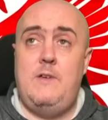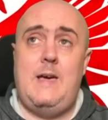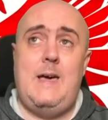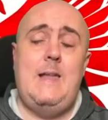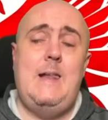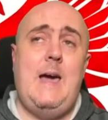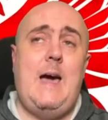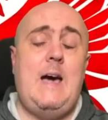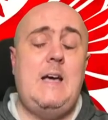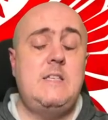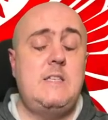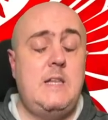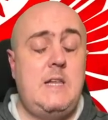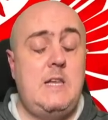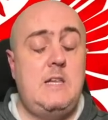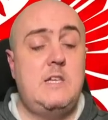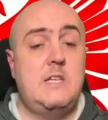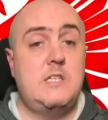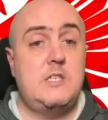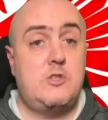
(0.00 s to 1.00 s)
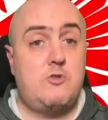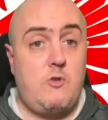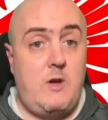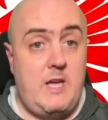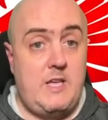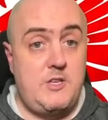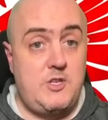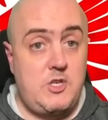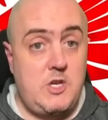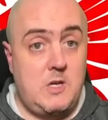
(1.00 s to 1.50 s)
asset in
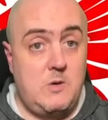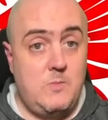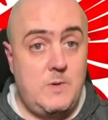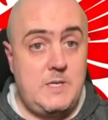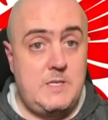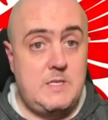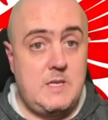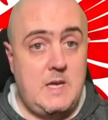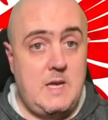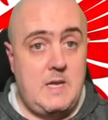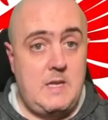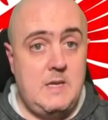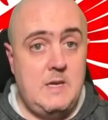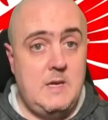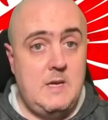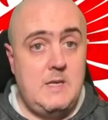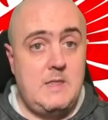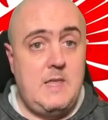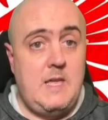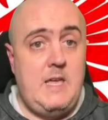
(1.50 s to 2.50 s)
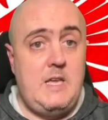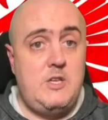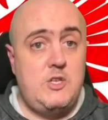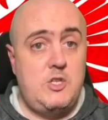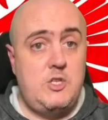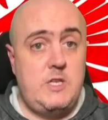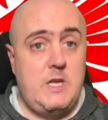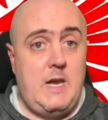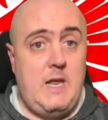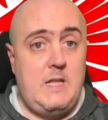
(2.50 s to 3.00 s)
distress, shall we say. The
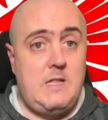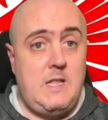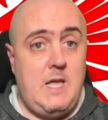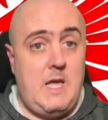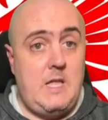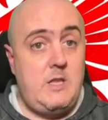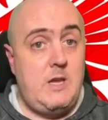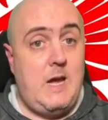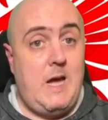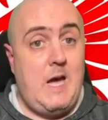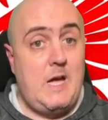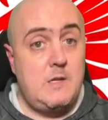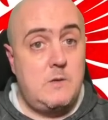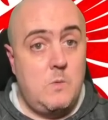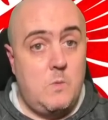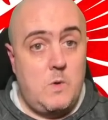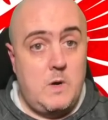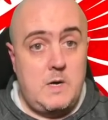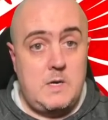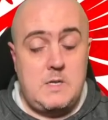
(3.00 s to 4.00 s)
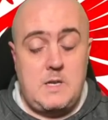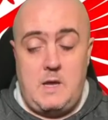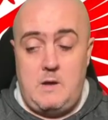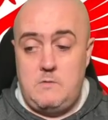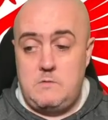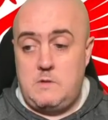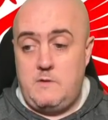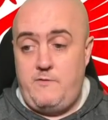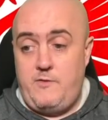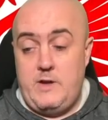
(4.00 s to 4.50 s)
Hicks and Gillette tenure hadn't worked out. The